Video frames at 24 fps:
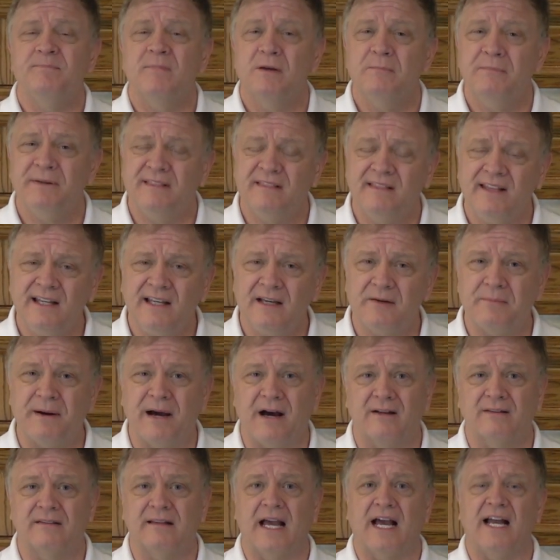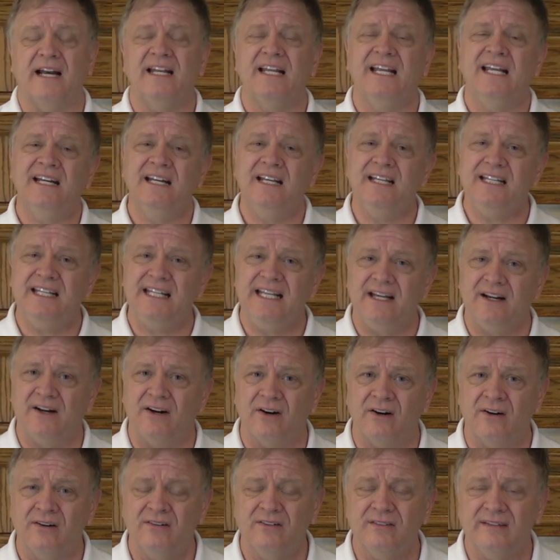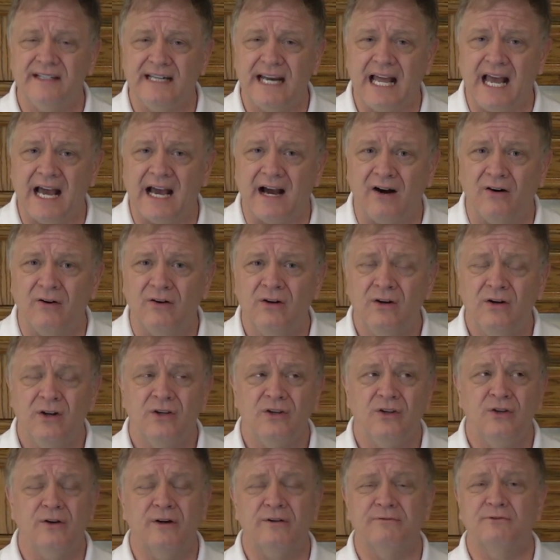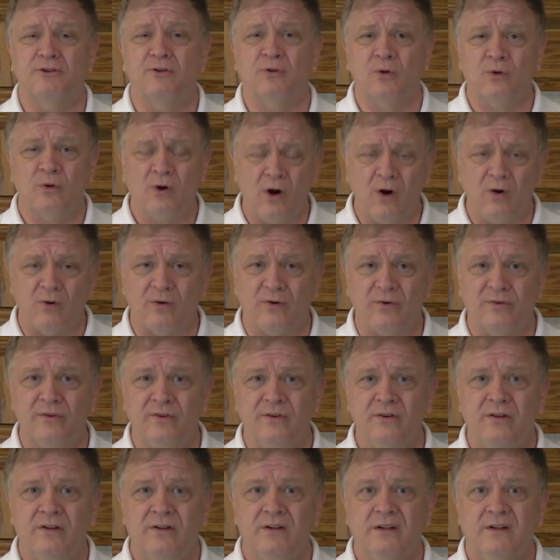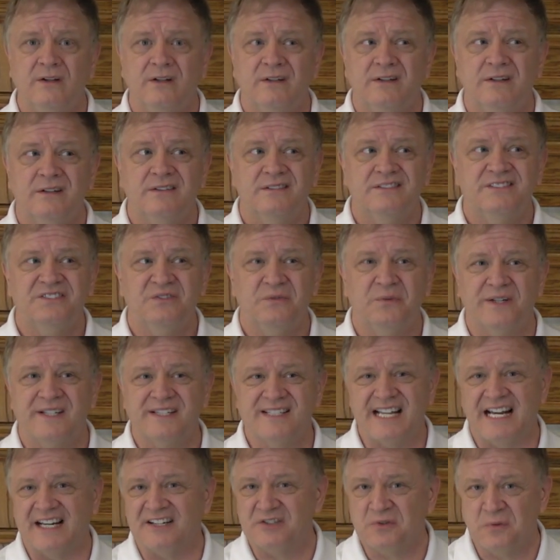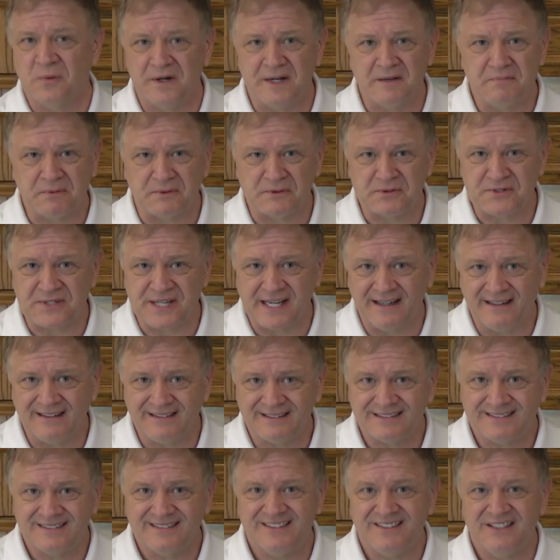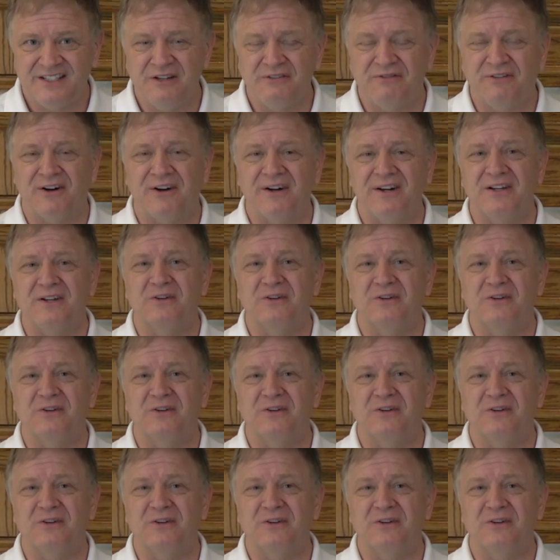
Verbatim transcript: But think about that. In a year now, you have grown, what is that, 20%? You've already